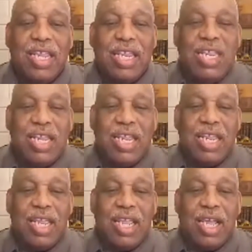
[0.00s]
E
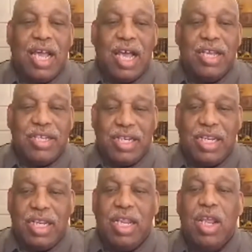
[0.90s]
I
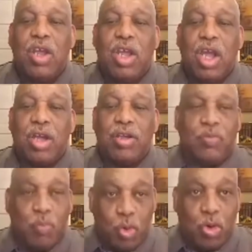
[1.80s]
D
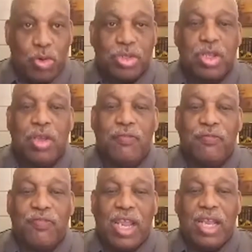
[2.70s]
words.
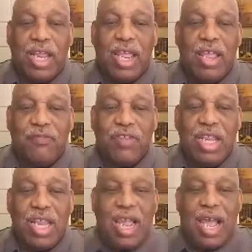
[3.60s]
Feigned, F
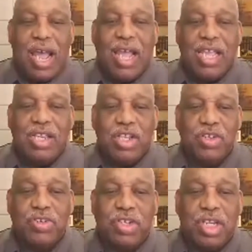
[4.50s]
E I
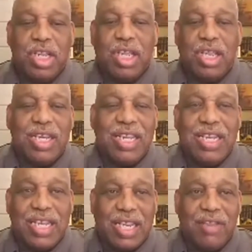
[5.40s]
G N
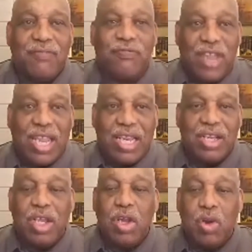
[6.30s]
E D.
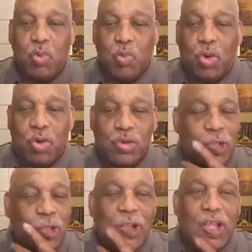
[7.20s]
Feigned
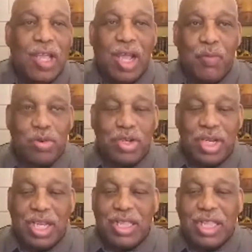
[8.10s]
words. I want you
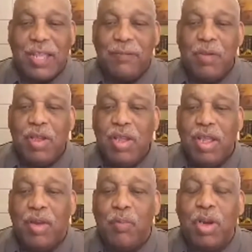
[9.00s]
to get that.
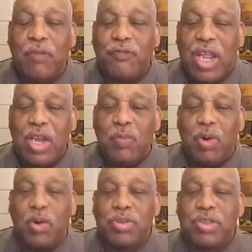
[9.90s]
And what are feigned
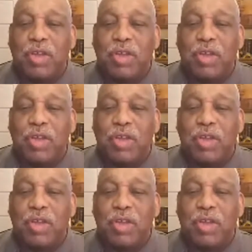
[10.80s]
words?